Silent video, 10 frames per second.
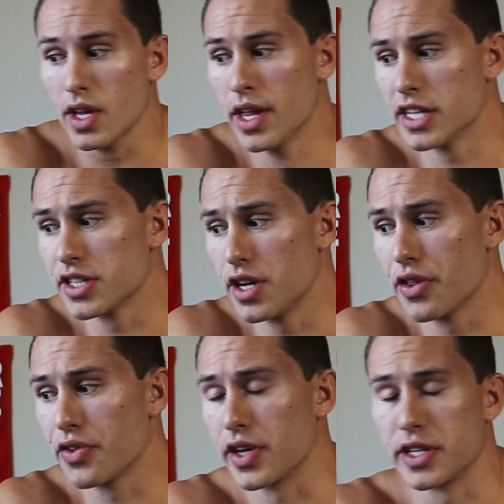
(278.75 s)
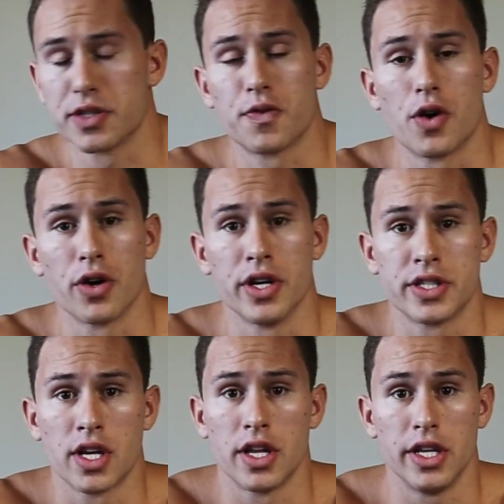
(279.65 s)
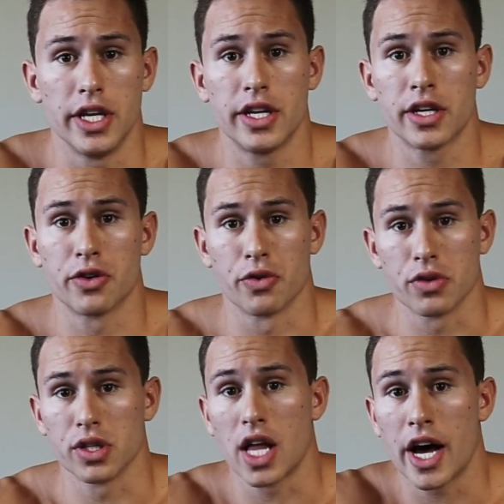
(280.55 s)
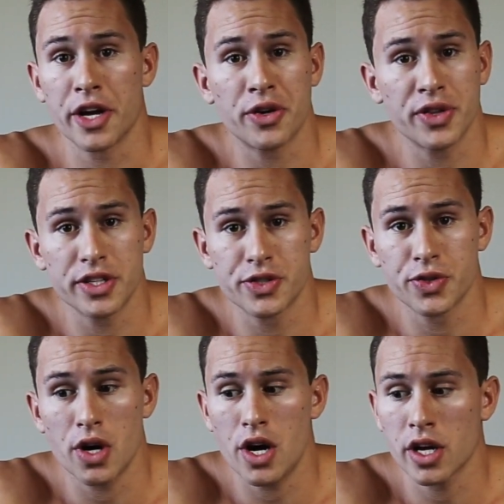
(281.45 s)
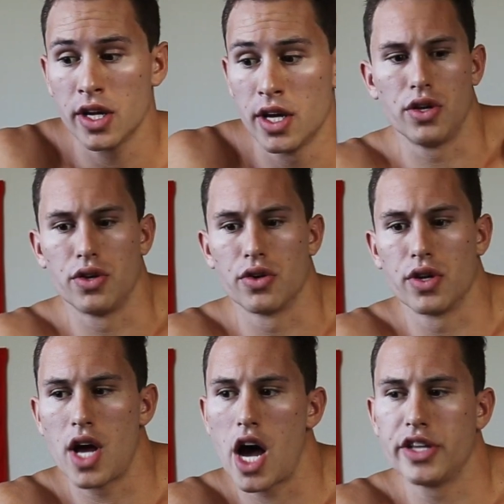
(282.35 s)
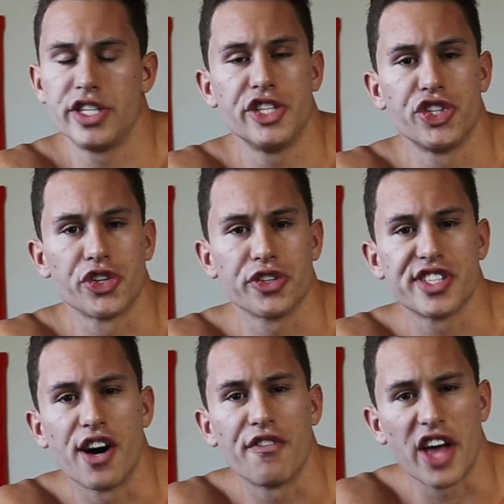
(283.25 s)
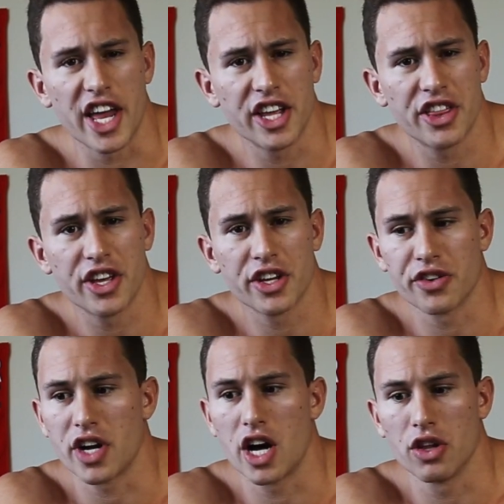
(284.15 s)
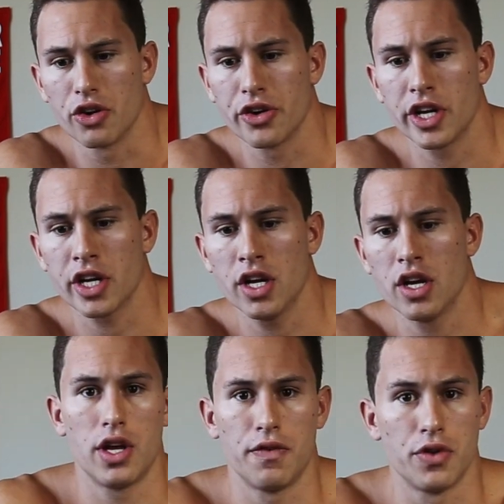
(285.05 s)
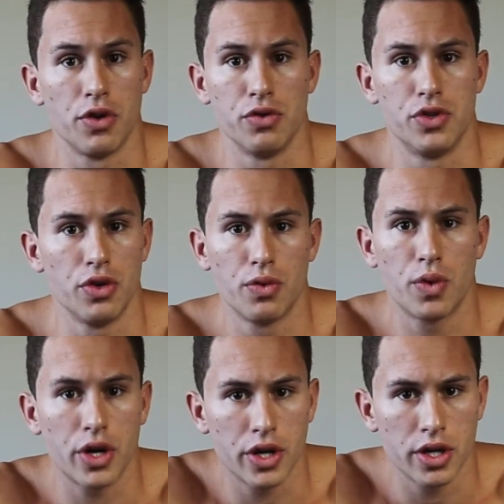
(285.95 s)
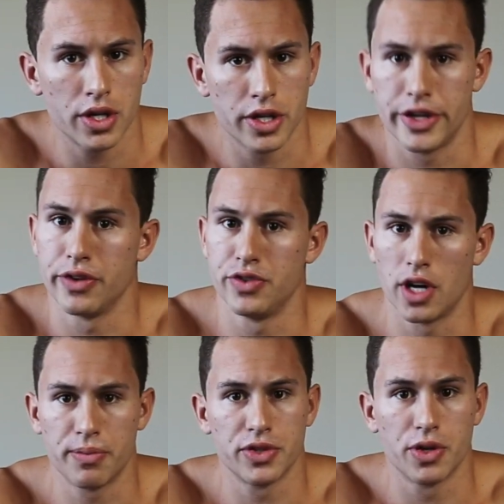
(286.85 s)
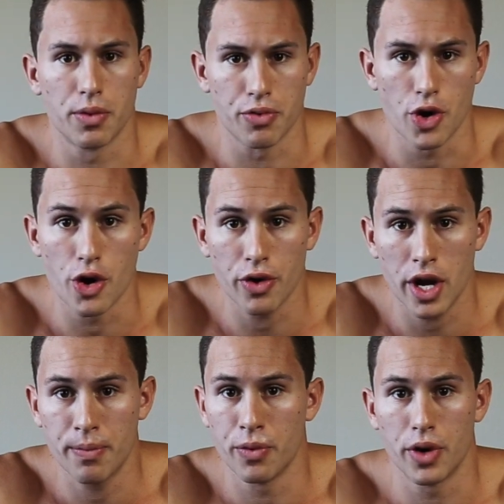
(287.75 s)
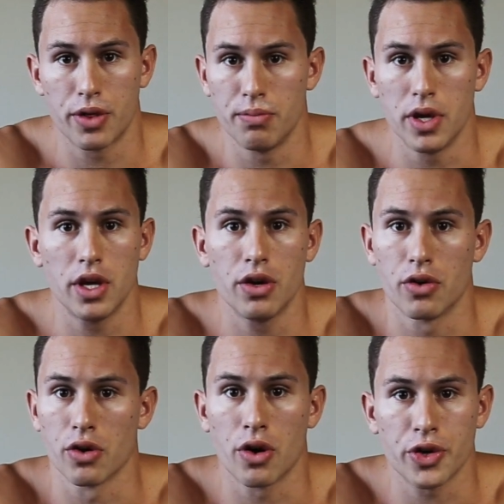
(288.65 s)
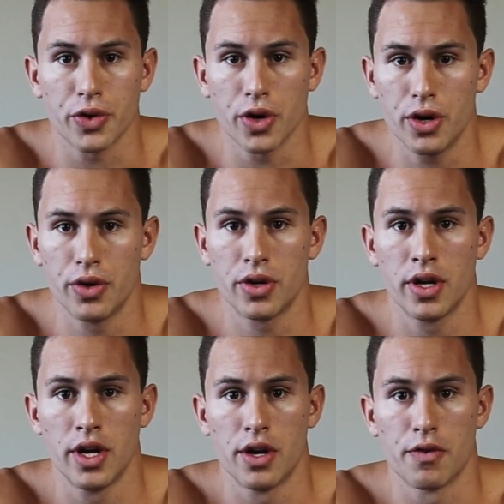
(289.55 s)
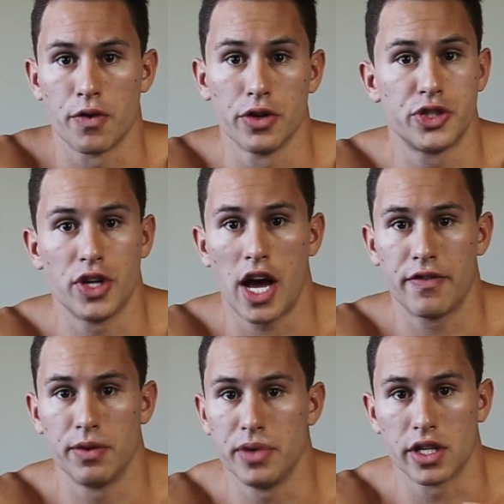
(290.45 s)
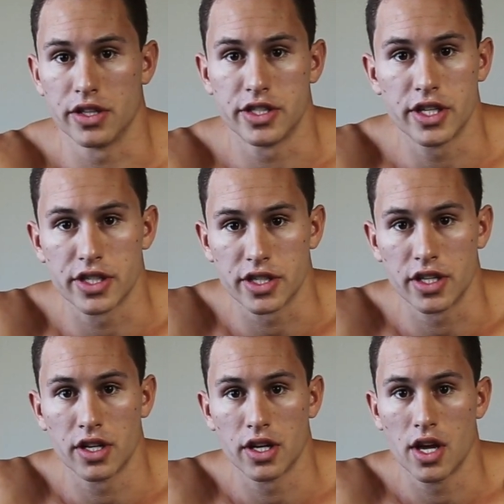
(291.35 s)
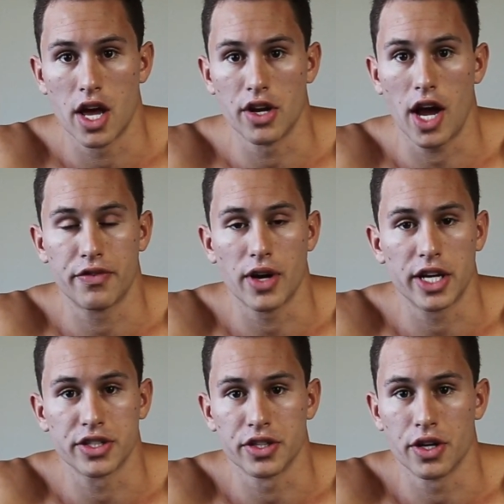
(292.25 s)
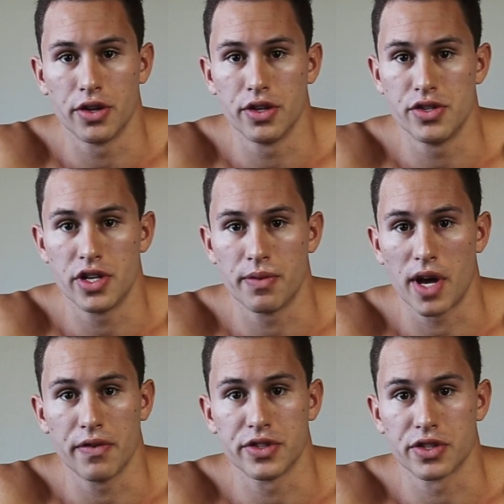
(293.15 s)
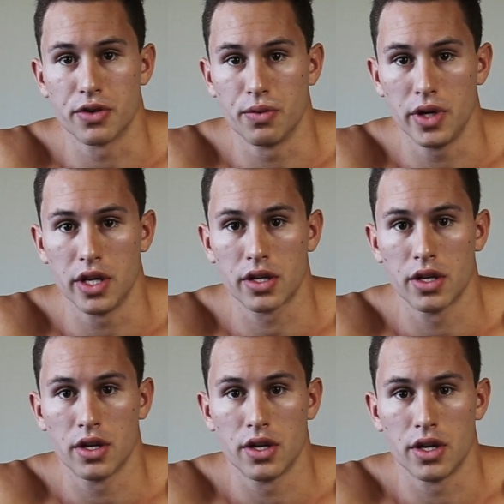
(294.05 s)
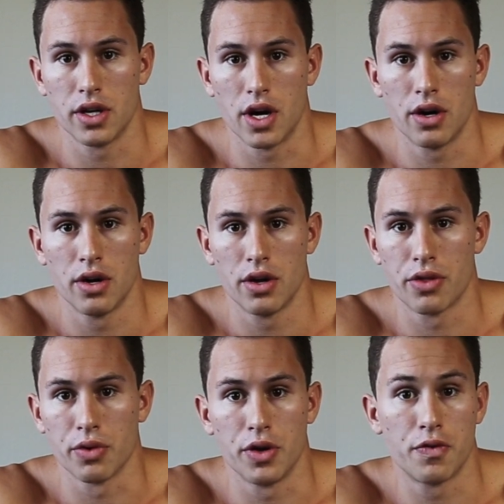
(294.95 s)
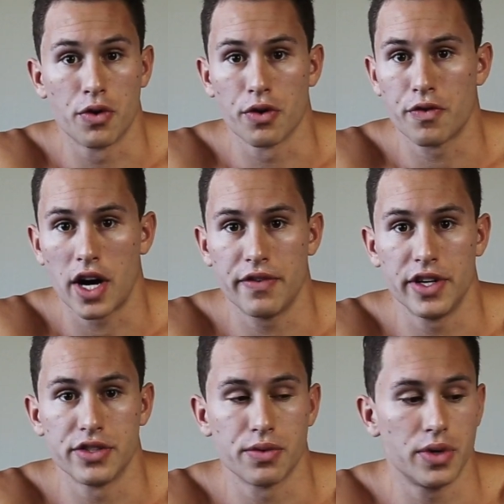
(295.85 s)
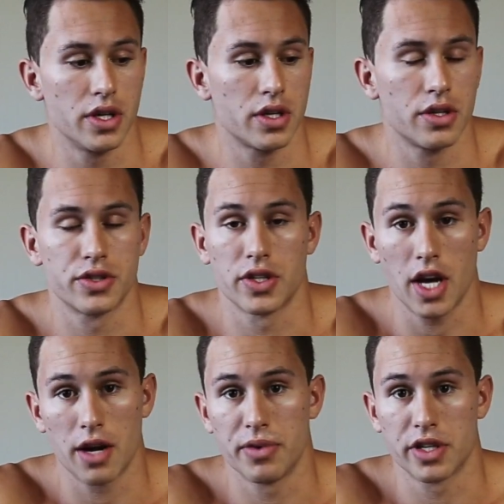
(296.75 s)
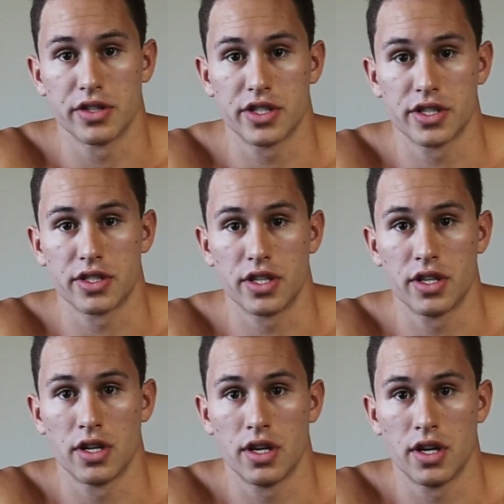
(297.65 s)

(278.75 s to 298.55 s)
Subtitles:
that's another thing, as far as needing or relying on this drug, you're not teaching yourself anything, you're not learning. If you do want to jump into a program with me or on your own, first you have to be consistent, and you have to actually go to the gym every single week, 3, 4, 5 days a week. So you got to be consistent.